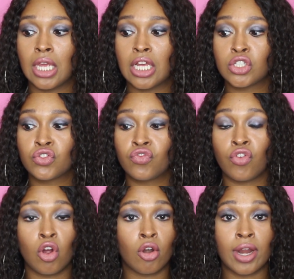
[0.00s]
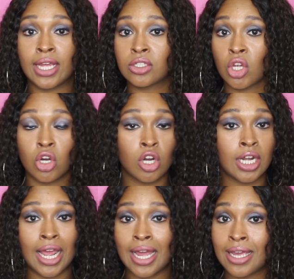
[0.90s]
as far as her
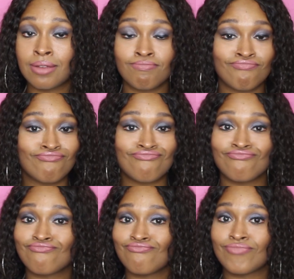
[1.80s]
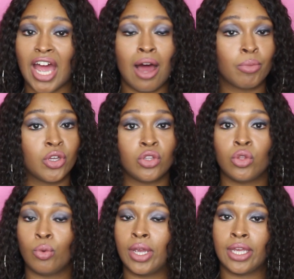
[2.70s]
and I'm good
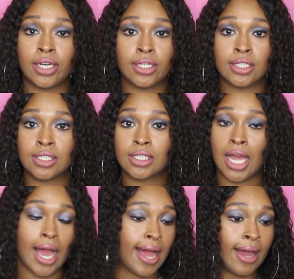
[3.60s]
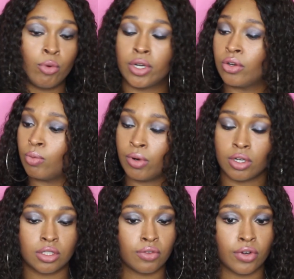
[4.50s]
the way it is. I want no
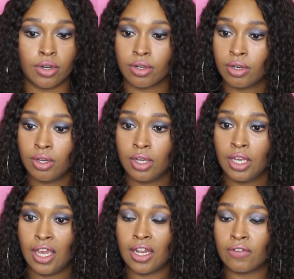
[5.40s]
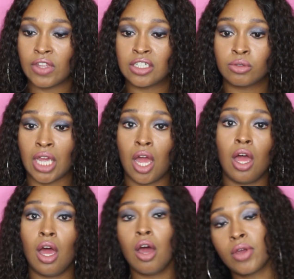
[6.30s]
parts of her. And after that, she was like,
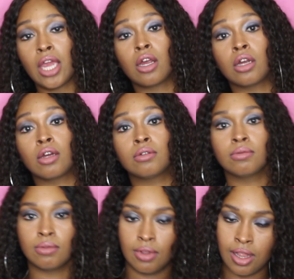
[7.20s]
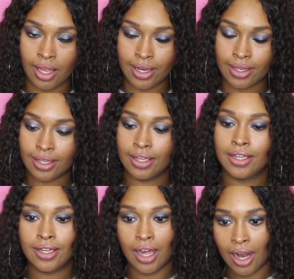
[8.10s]
okay, girl. Like,
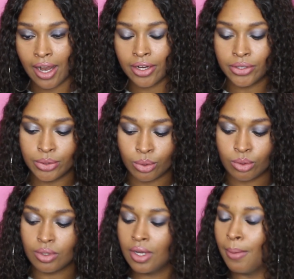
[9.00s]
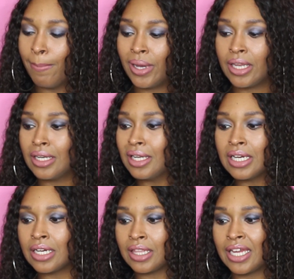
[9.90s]
all right, cool. But
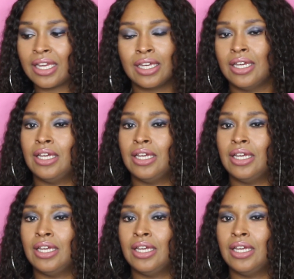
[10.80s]
nah, like,